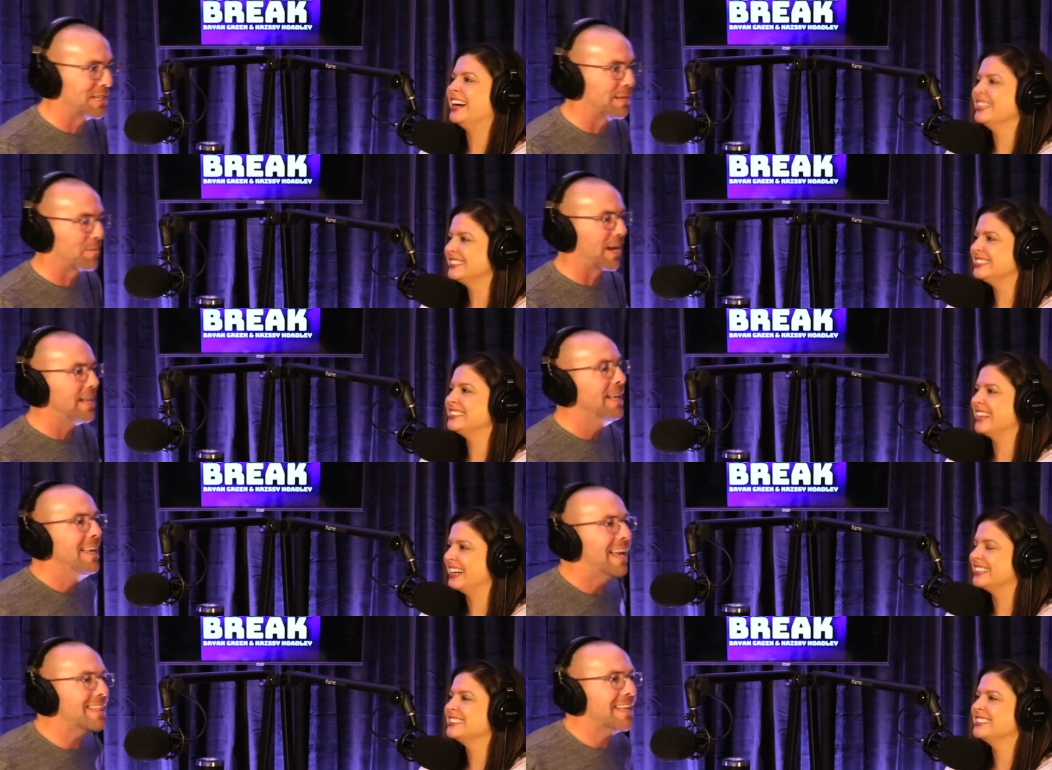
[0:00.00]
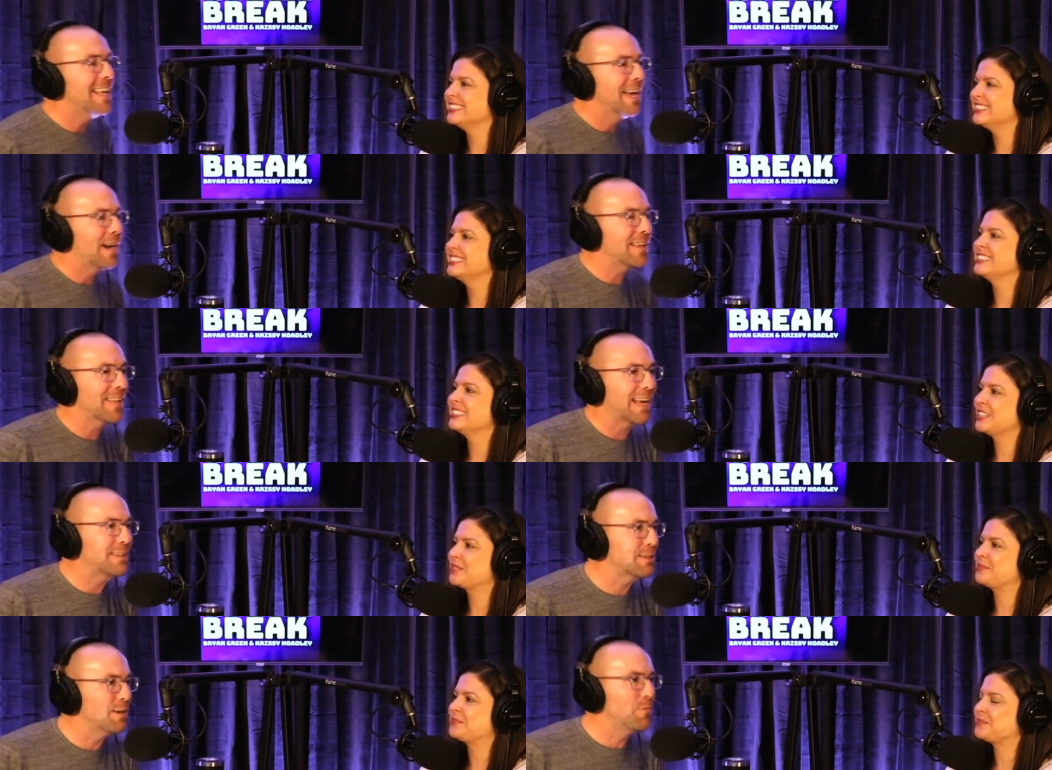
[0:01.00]
Speaker 1: gym, right? Yeah. And then, like, like, I
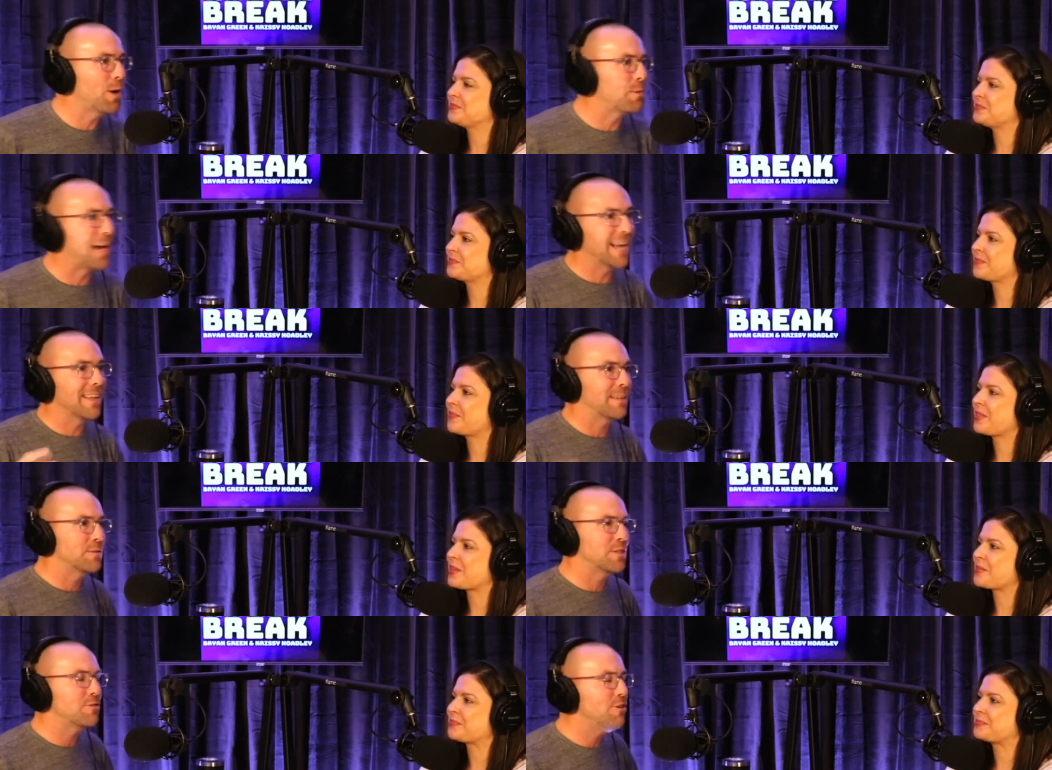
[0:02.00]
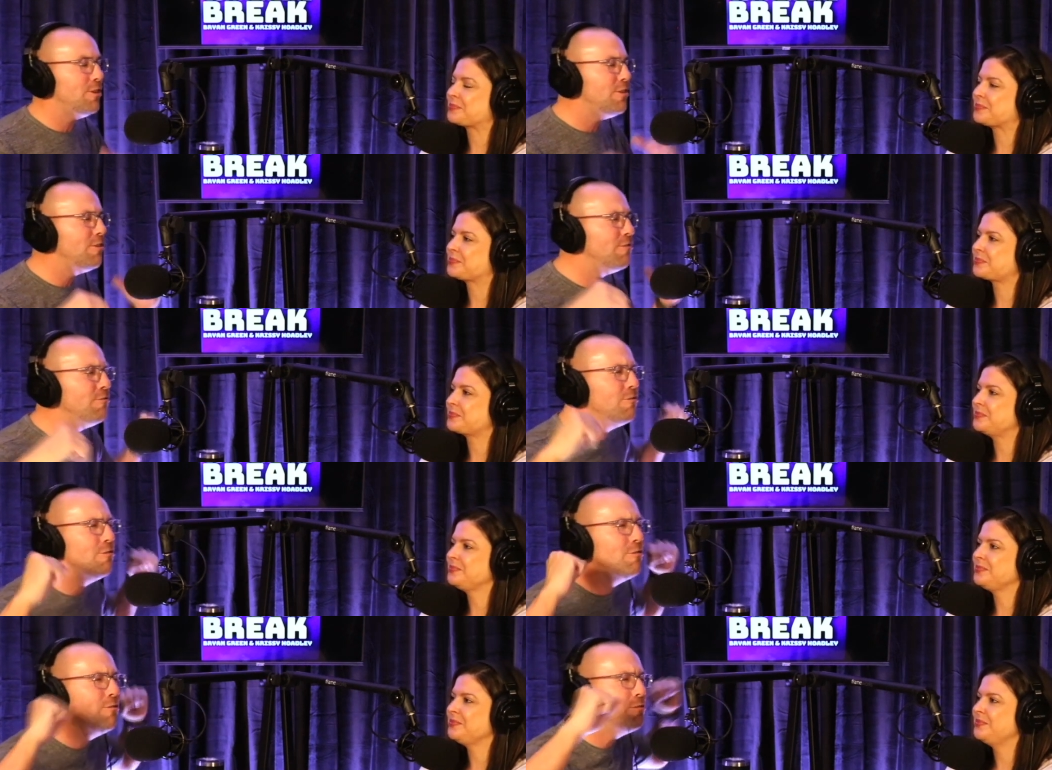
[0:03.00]
saw him walk by. Like, there was this
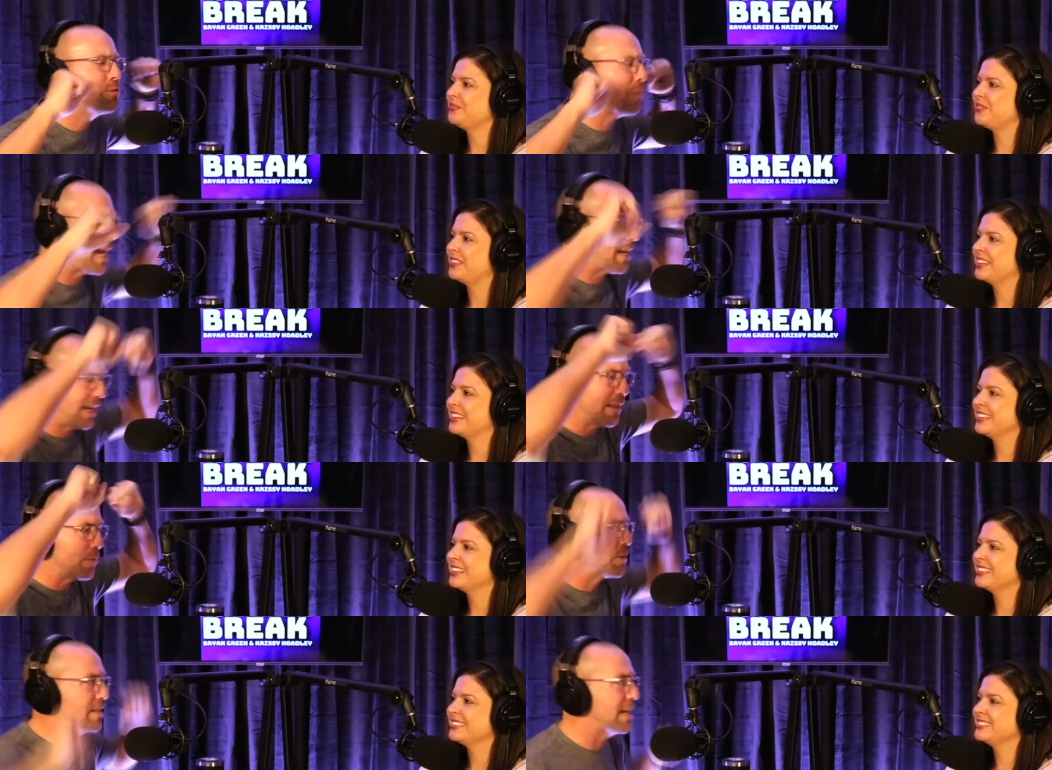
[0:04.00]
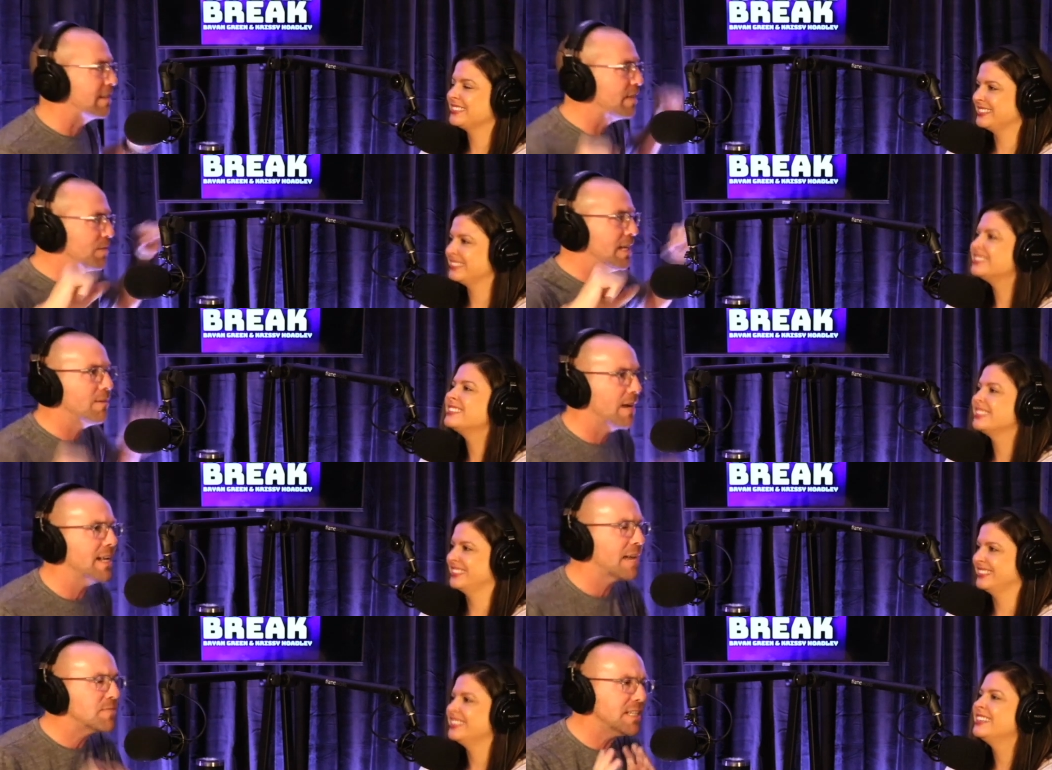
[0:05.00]
huge black guy that was like lifting, right?
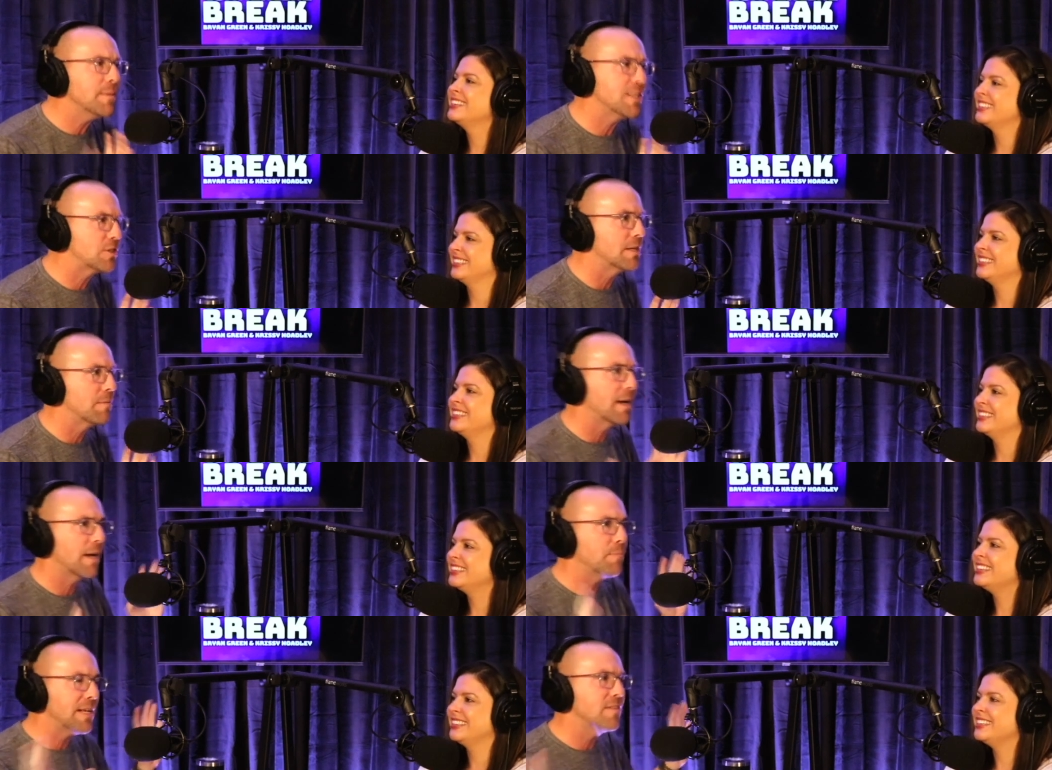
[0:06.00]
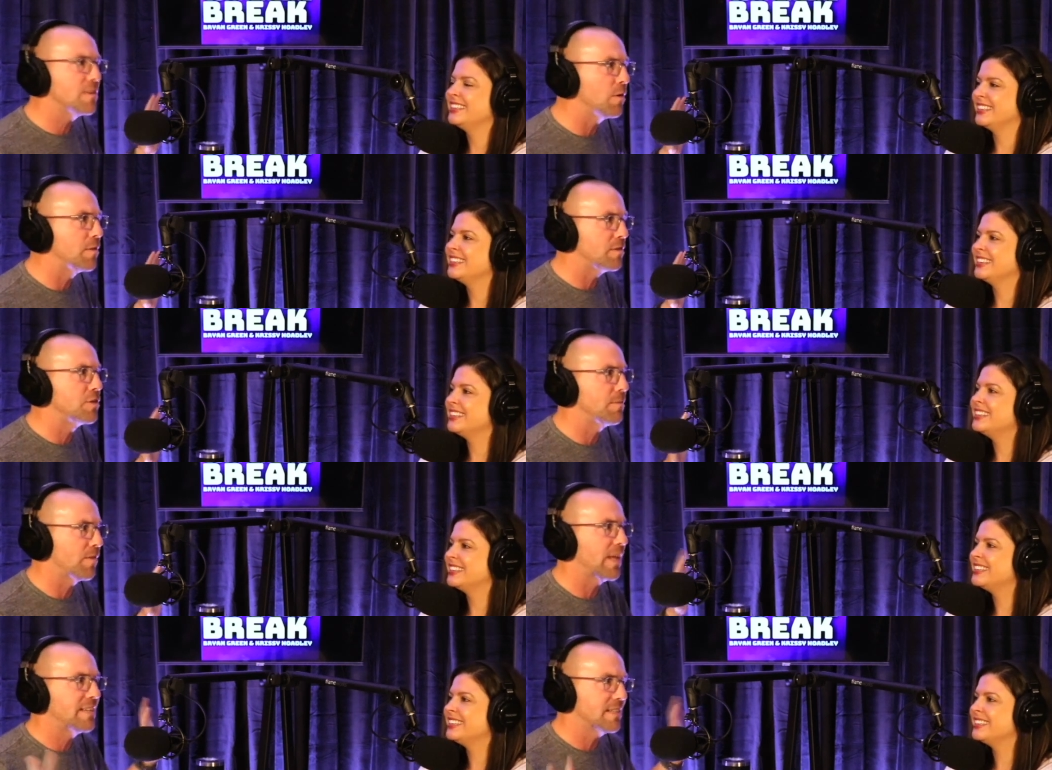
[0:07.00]
I've seen him at the gym. I've been to this, going to this gym for
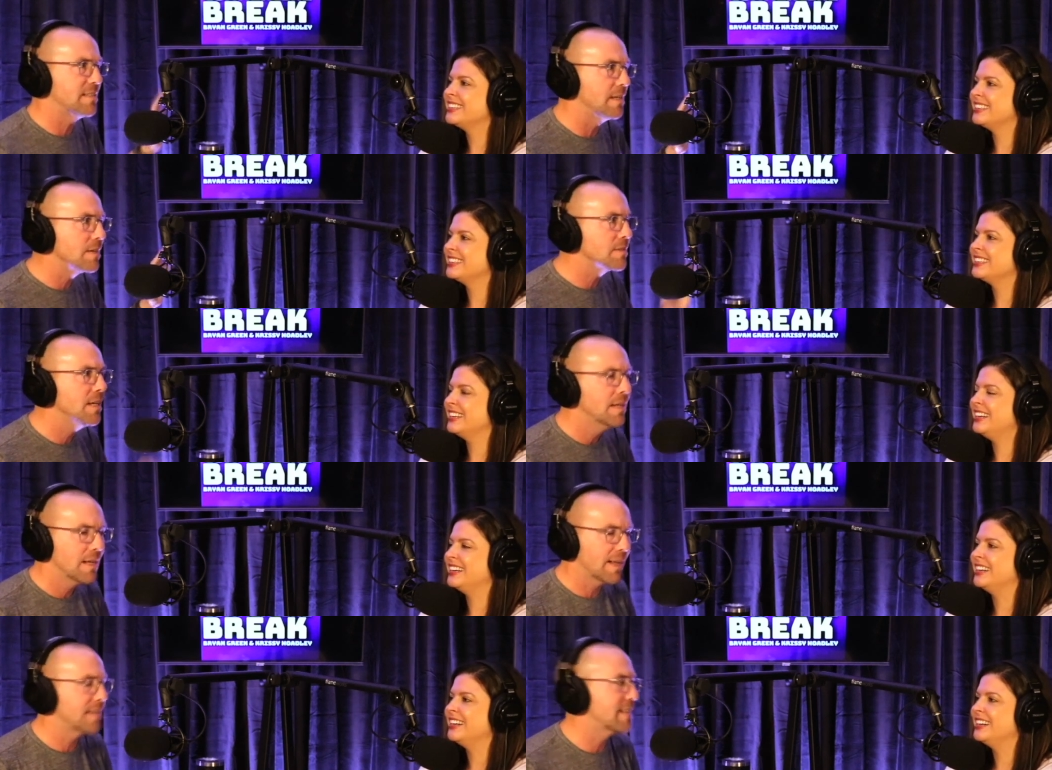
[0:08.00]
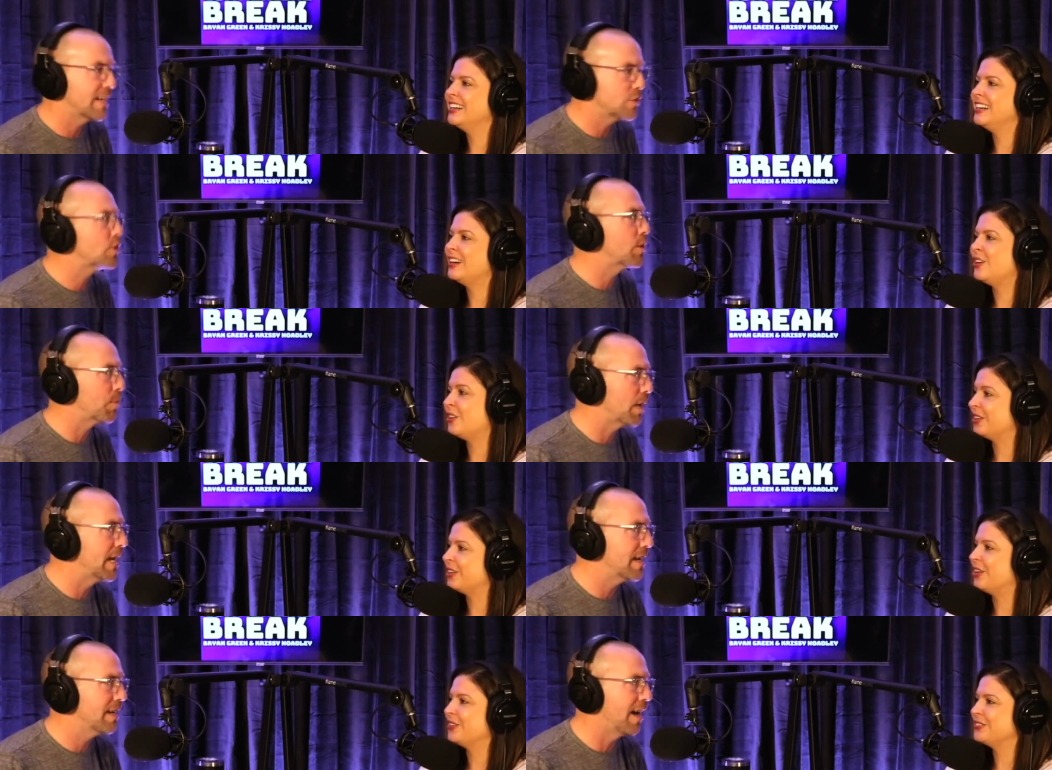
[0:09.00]
like six years. Uh-huh. Like I said, I just took on a break
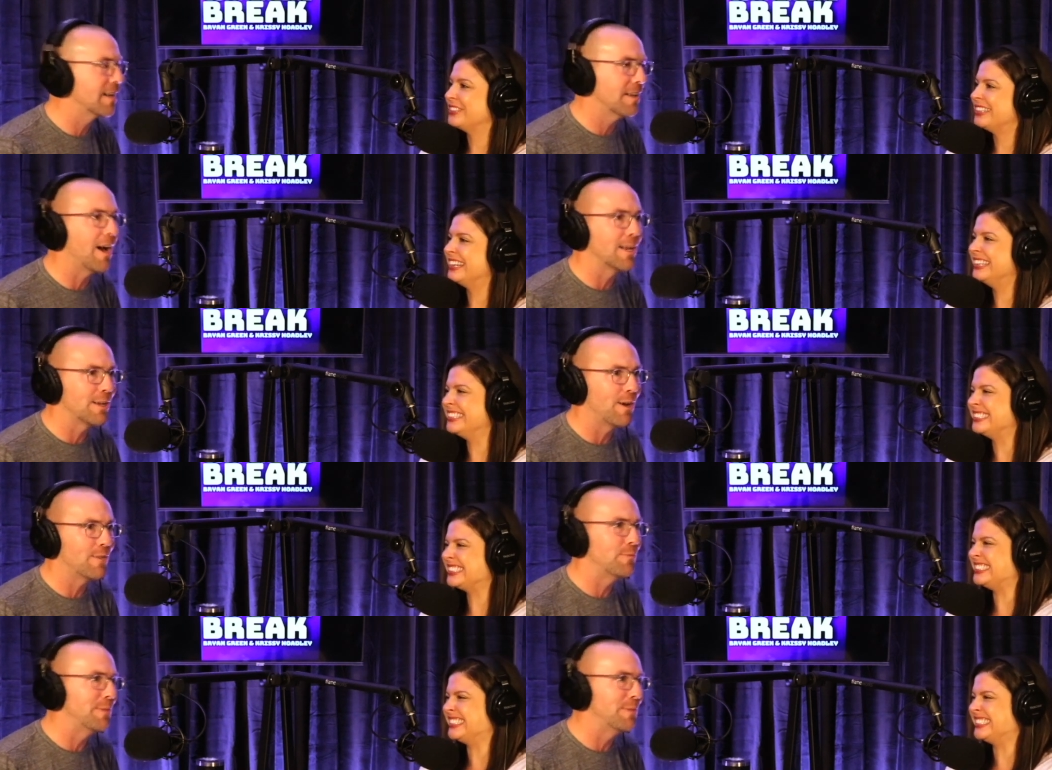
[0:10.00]
on and on and off,